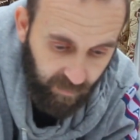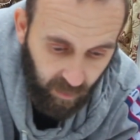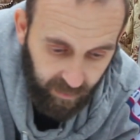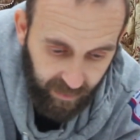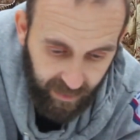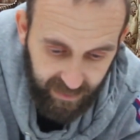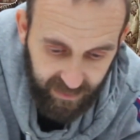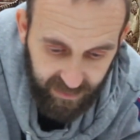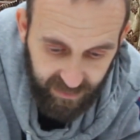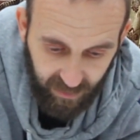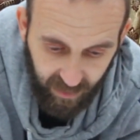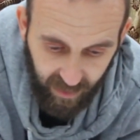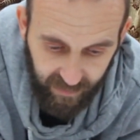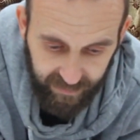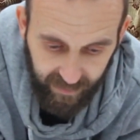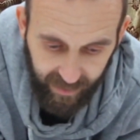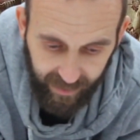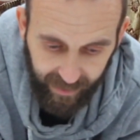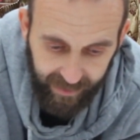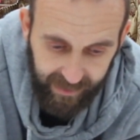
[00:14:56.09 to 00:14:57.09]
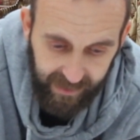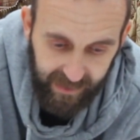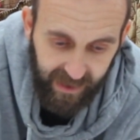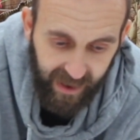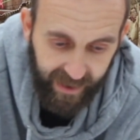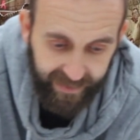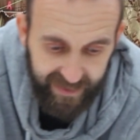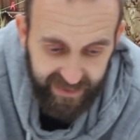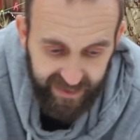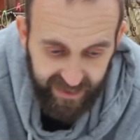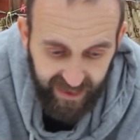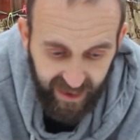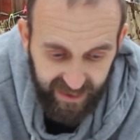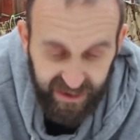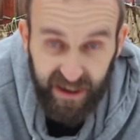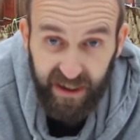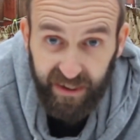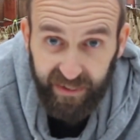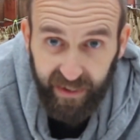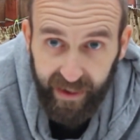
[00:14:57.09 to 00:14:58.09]
got it inside there, and he did
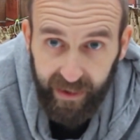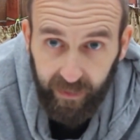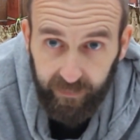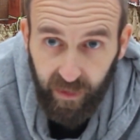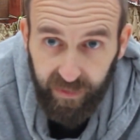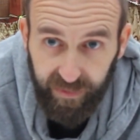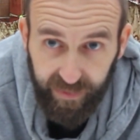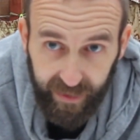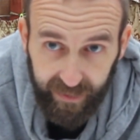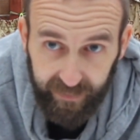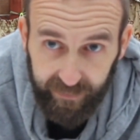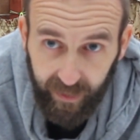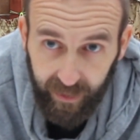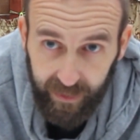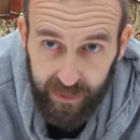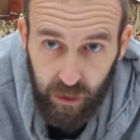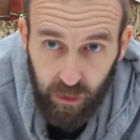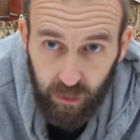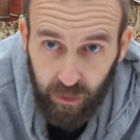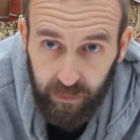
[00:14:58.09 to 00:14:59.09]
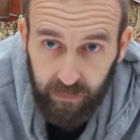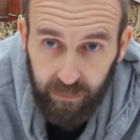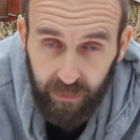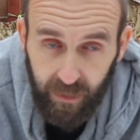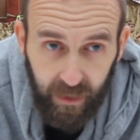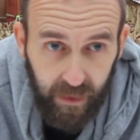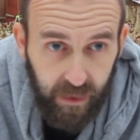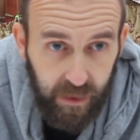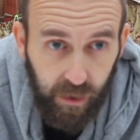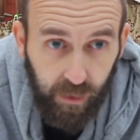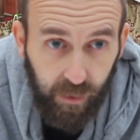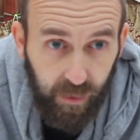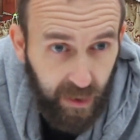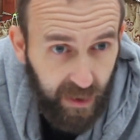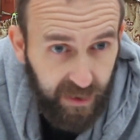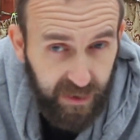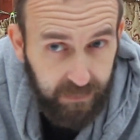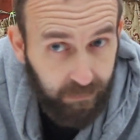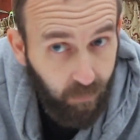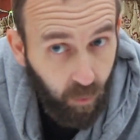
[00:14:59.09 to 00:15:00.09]
actually say on the thing that you can
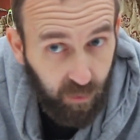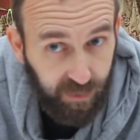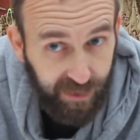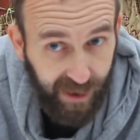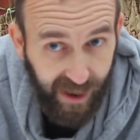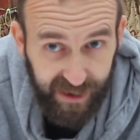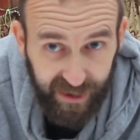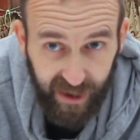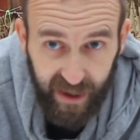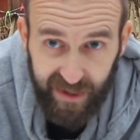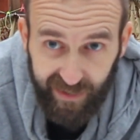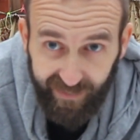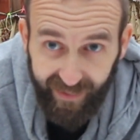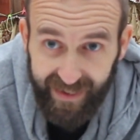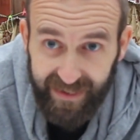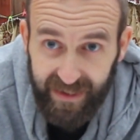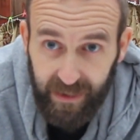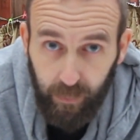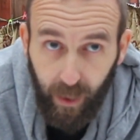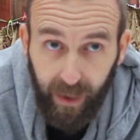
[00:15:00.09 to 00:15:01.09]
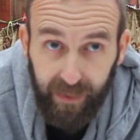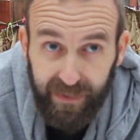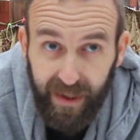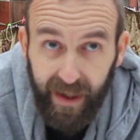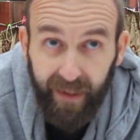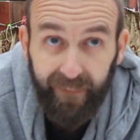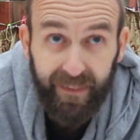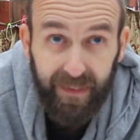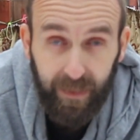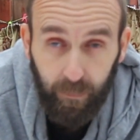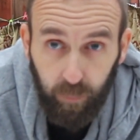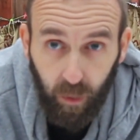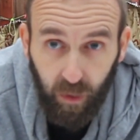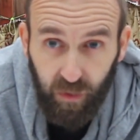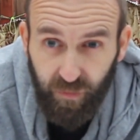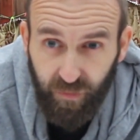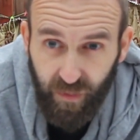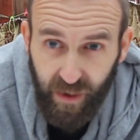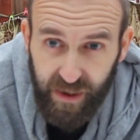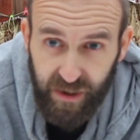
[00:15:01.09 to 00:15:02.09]
get small sachets of antibacterial,
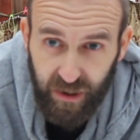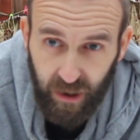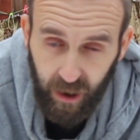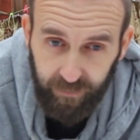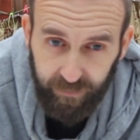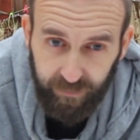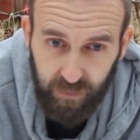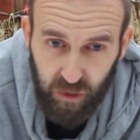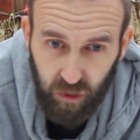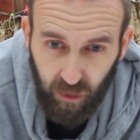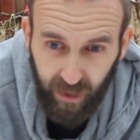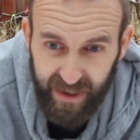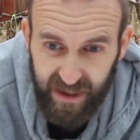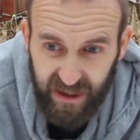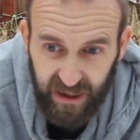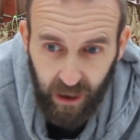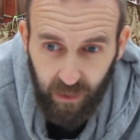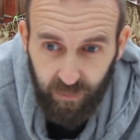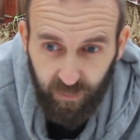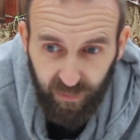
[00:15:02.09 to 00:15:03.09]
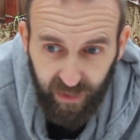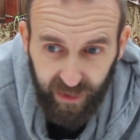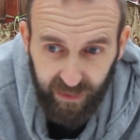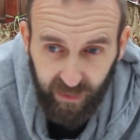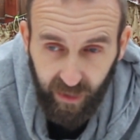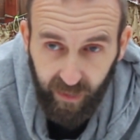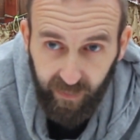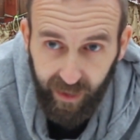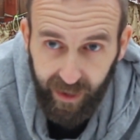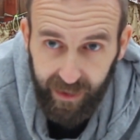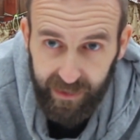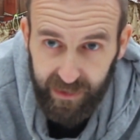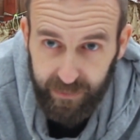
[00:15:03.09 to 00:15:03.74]
sometimes free of charge from trade shows and things like that.